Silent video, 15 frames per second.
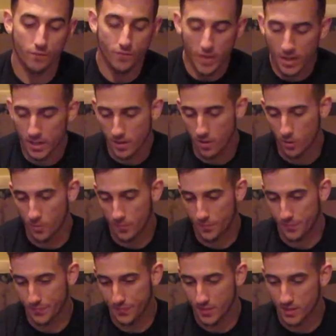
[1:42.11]
video.
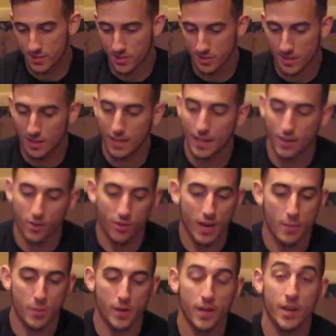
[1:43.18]
Because there's a lot of
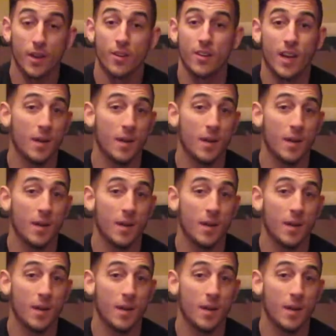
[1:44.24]
crap in here.